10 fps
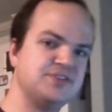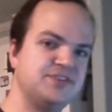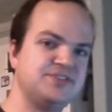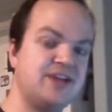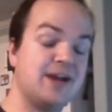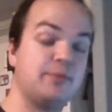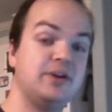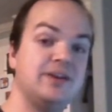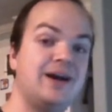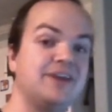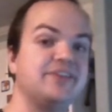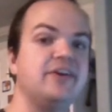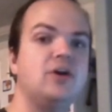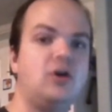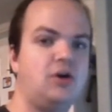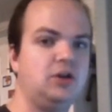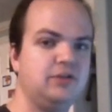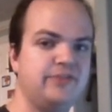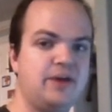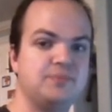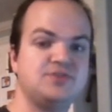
in this deck, but not all of them.